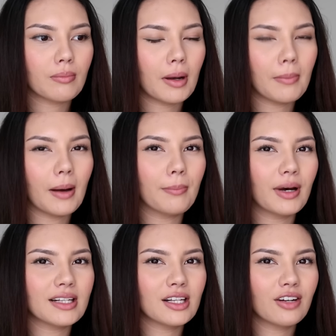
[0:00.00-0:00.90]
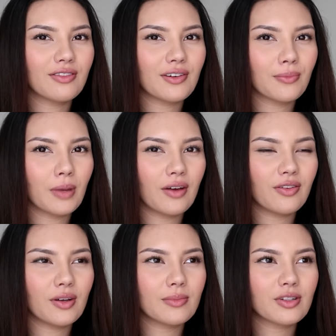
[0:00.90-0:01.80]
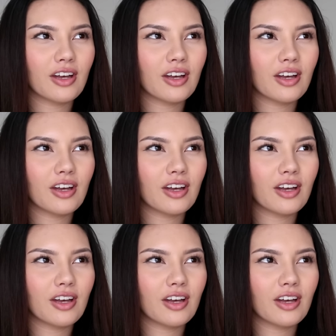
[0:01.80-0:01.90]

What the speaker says: my mum buys a lot of different perfumes,